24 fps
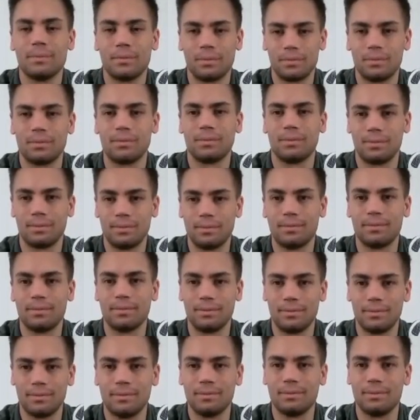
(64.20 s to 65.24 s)

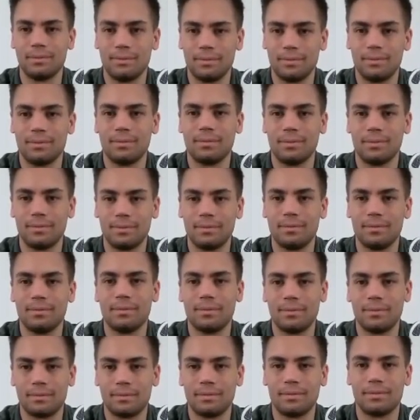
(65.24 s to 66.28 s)

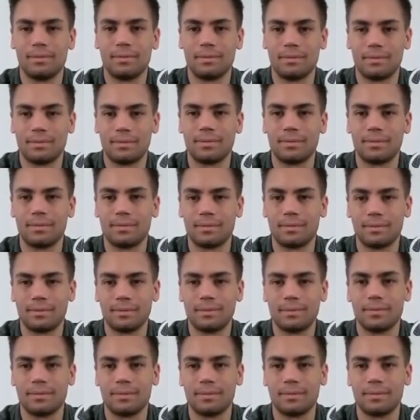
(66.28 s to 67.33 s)

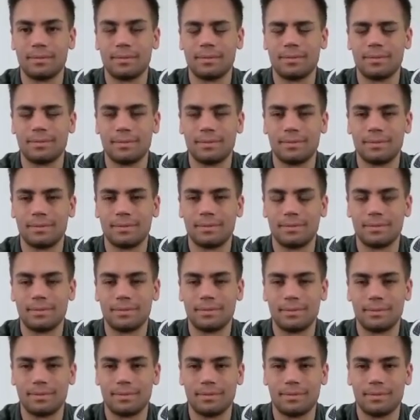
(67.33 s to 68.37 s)

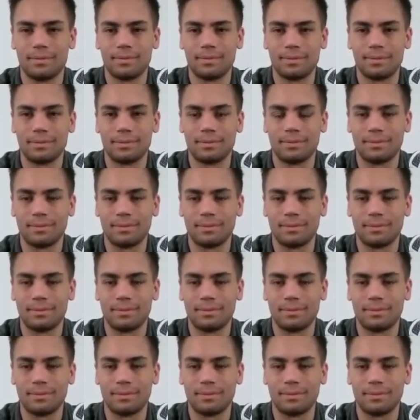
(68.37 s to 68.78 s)
No words are spoken by the person on screen.